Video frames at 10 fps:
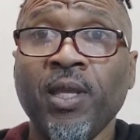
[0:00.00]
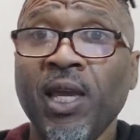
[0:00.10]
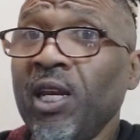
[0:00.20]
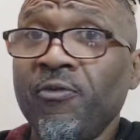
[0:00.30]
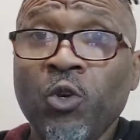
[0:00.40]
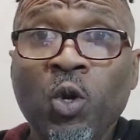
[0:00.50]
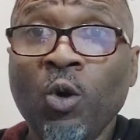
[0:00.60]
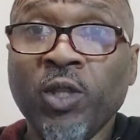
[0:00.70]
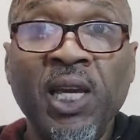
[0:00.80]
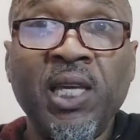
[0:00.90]
And if you
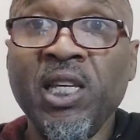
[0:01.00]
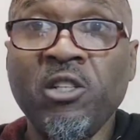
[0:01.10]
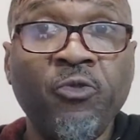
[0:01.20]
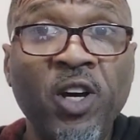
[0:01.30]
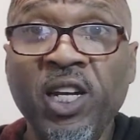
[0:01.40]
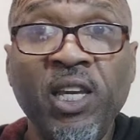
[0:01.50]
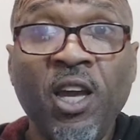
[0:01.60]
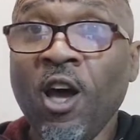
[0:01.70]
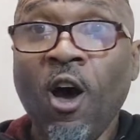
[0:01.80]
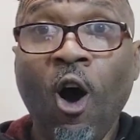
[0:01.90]
don't think he's funny,
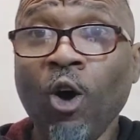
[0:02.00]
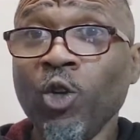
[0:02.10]
all